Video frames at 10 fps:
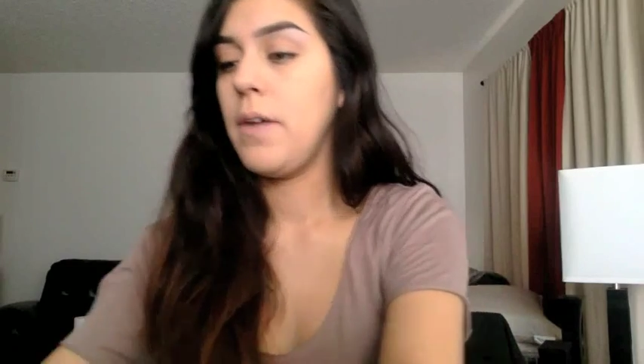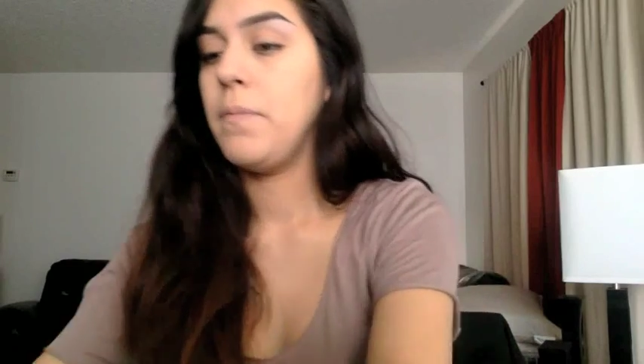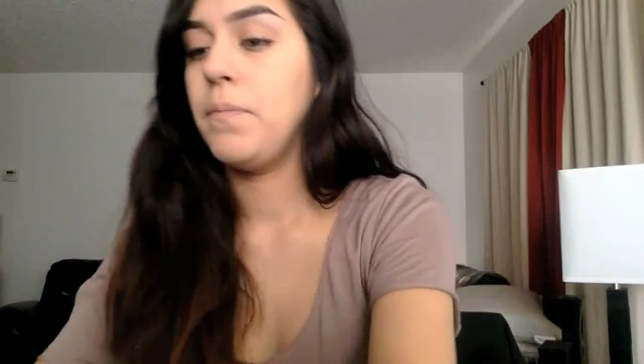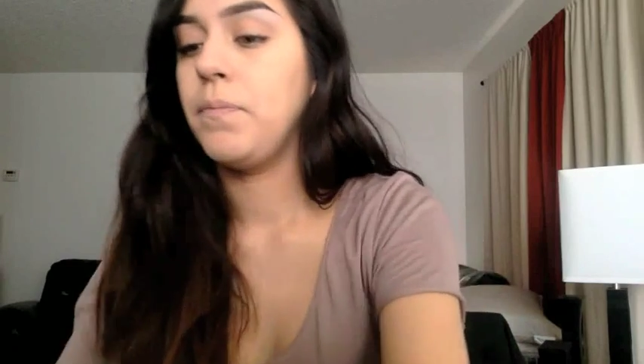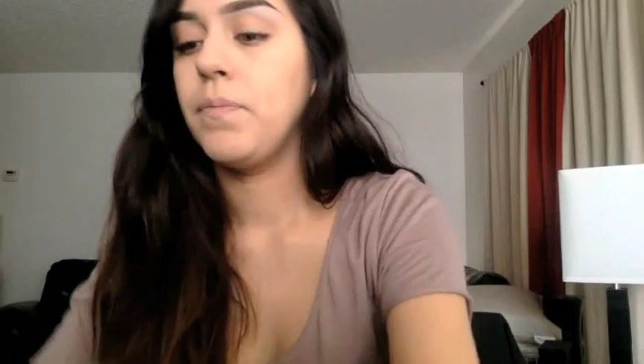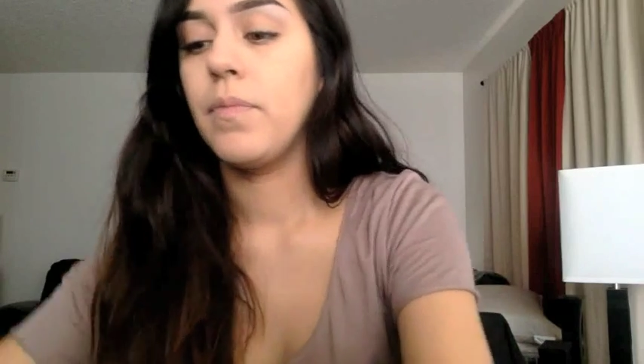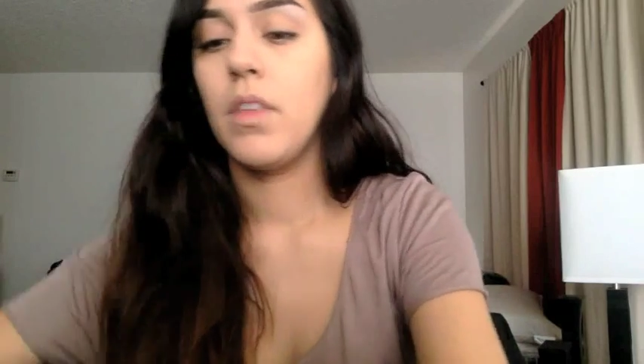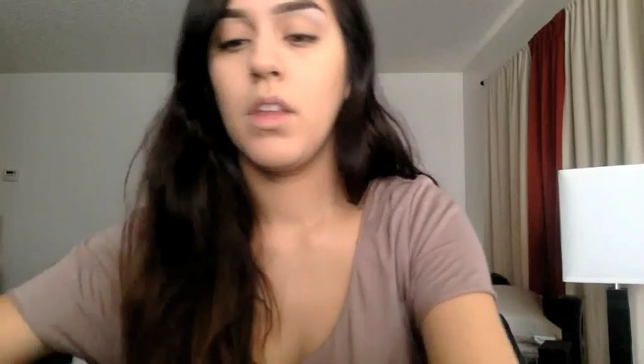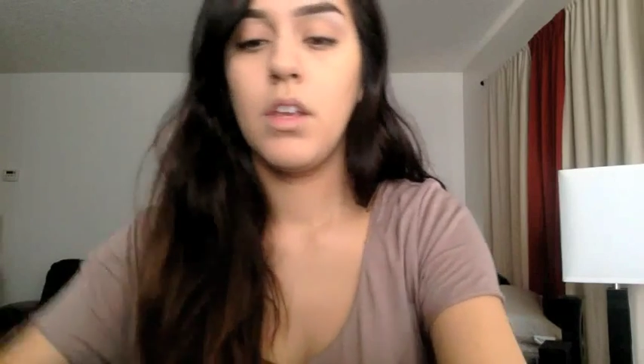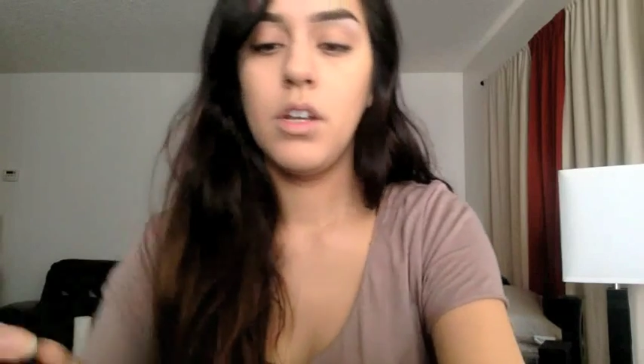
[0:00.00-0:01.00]
Okay.
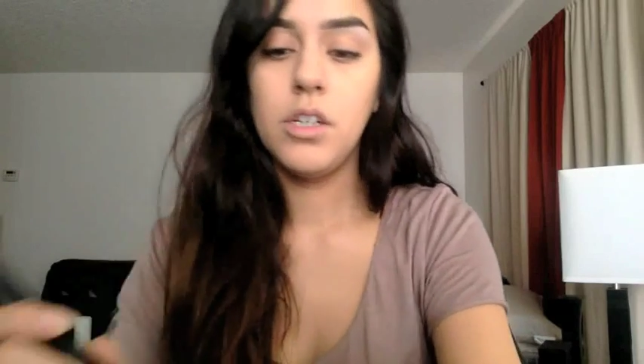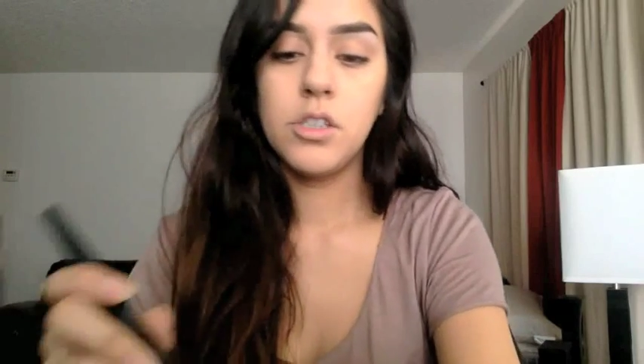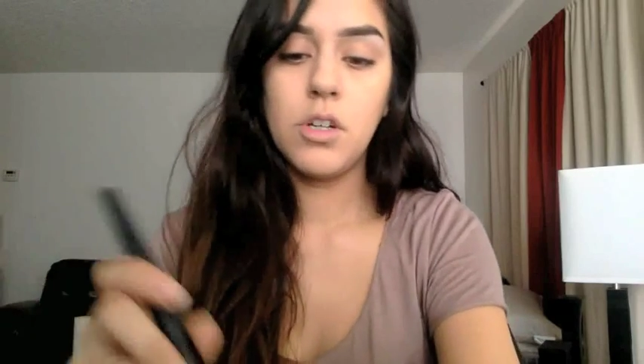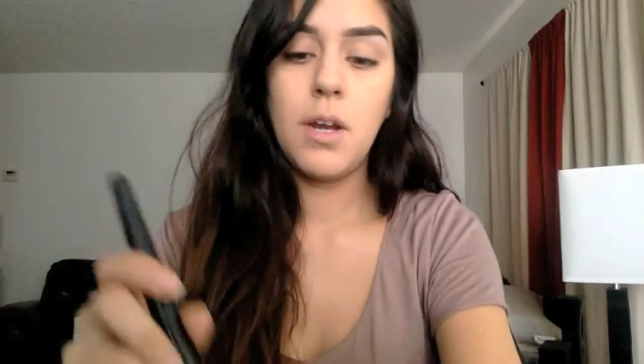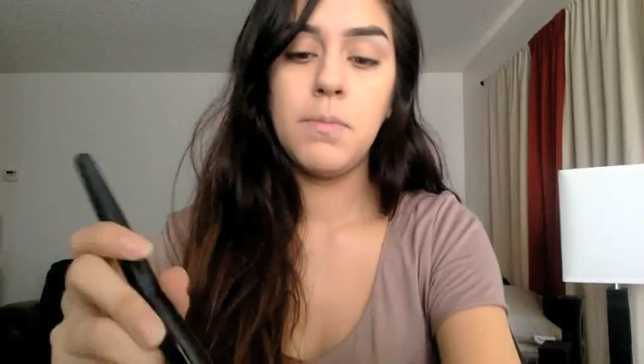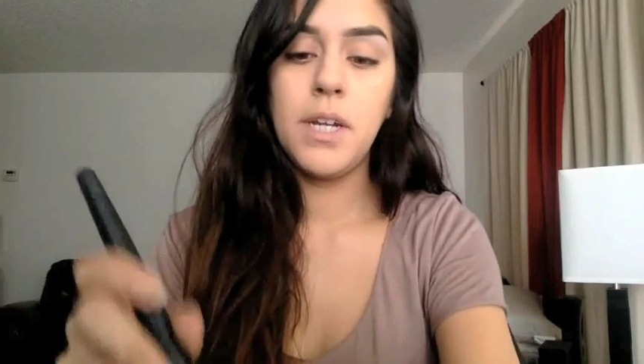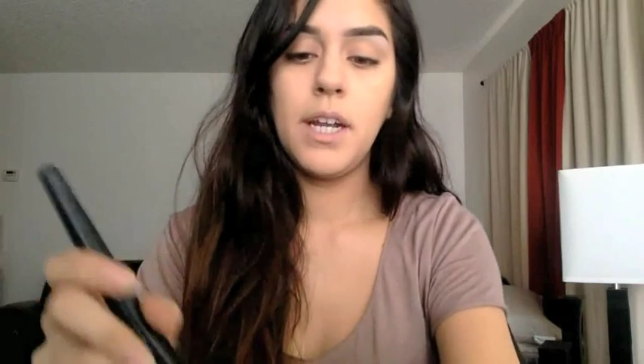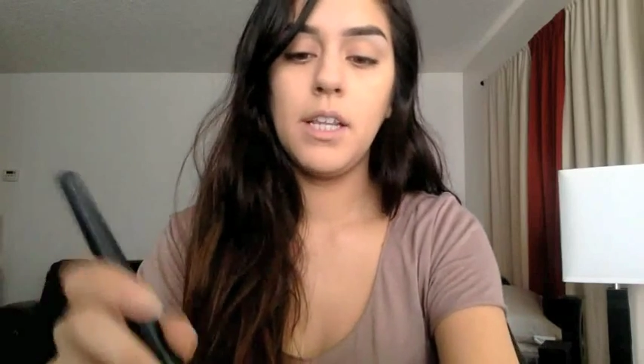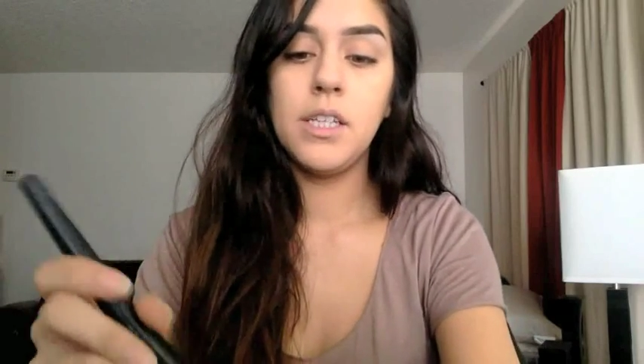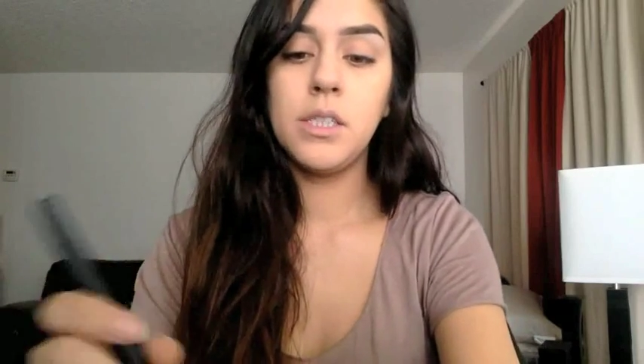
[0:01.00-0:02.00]
So now I'm
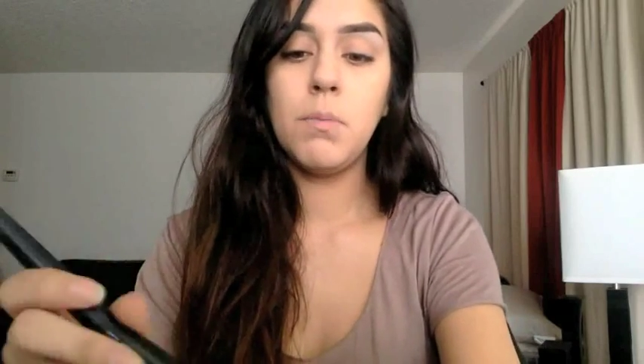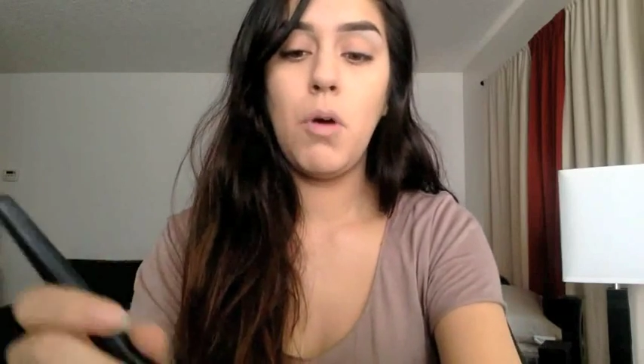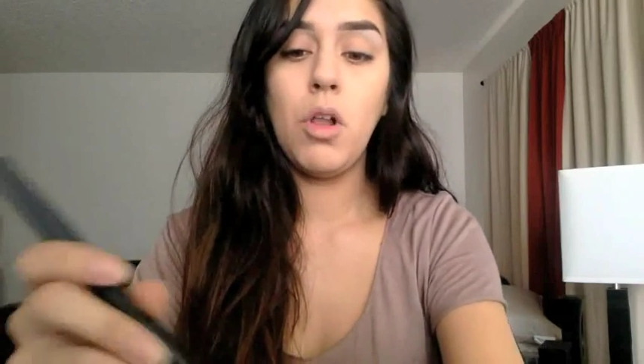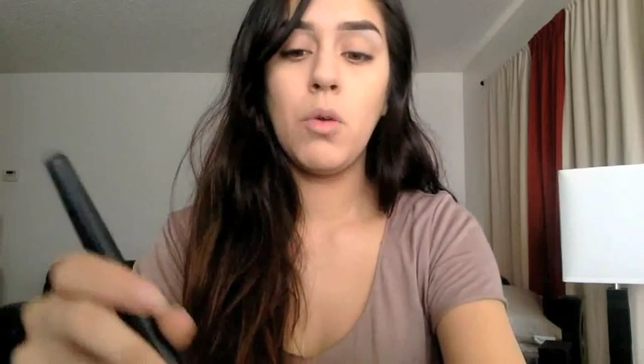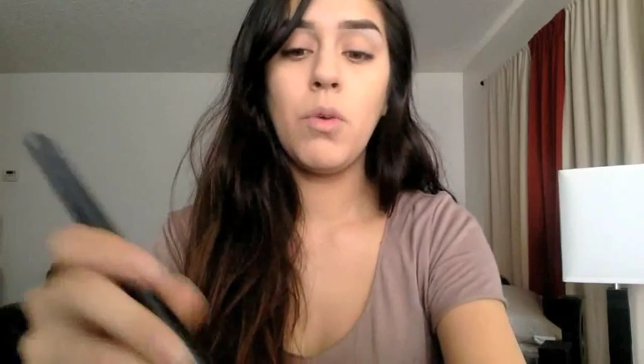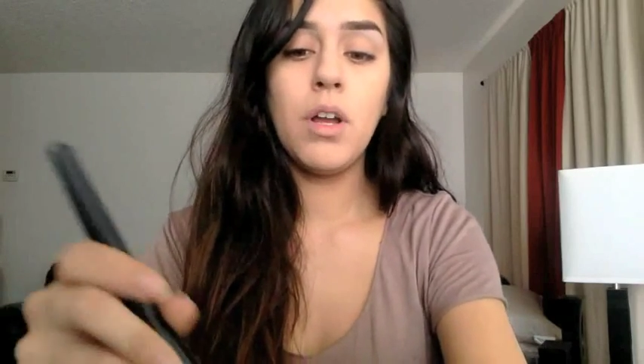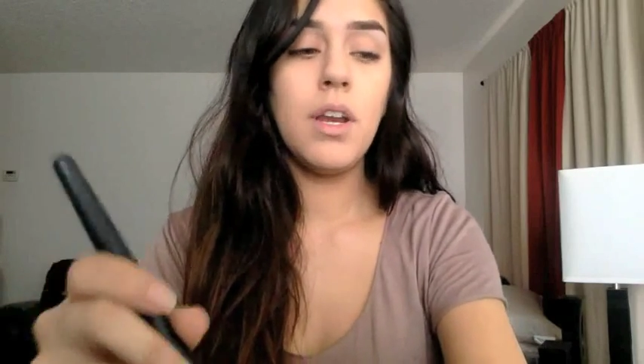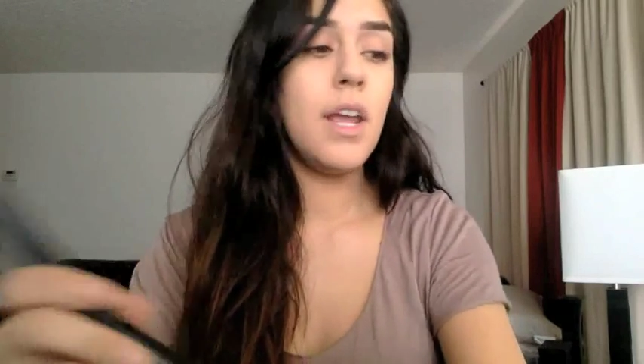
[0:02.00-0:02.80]
taking the smaller one,